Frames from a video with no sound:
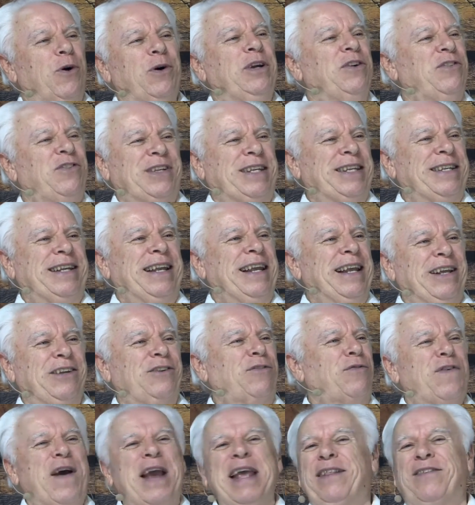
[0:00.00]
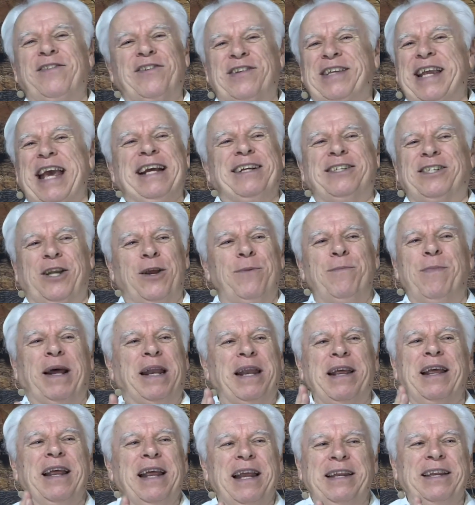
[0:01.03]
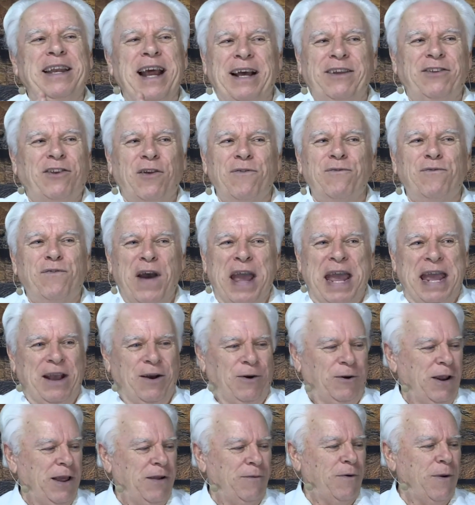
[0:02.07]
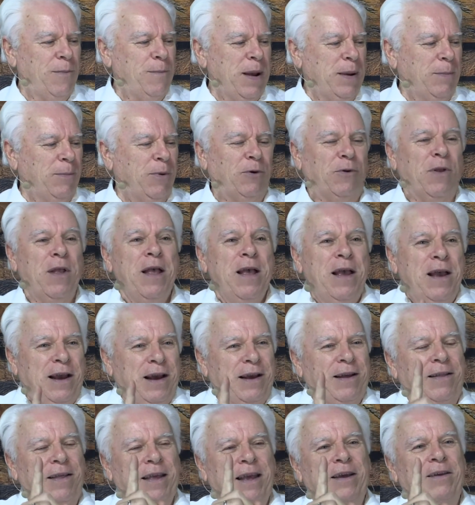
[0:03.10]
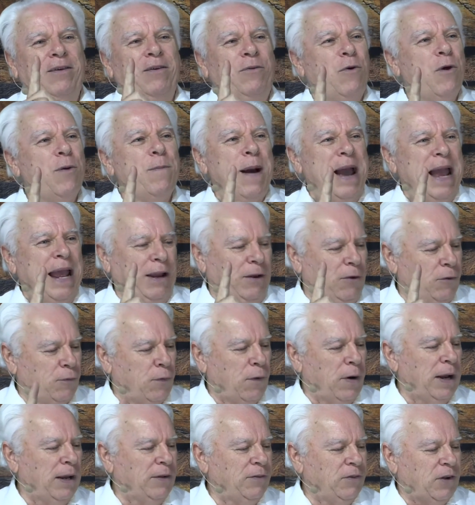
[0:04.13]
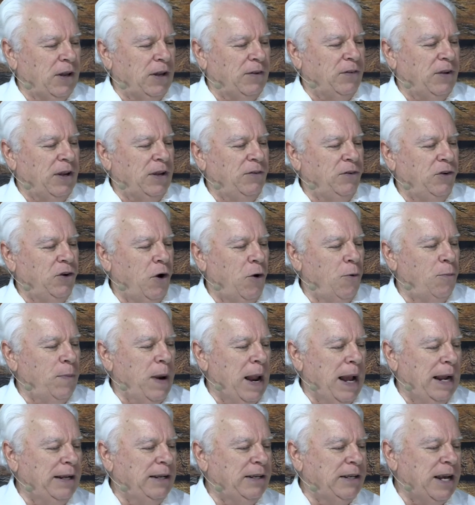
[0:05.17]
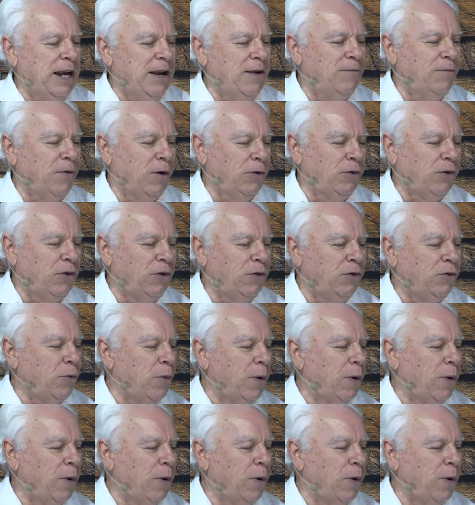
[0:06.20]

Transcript: though his his faith's tested, but it, it doesn't fail. It remembers, uh, it remains. For instance, in Job 19, verses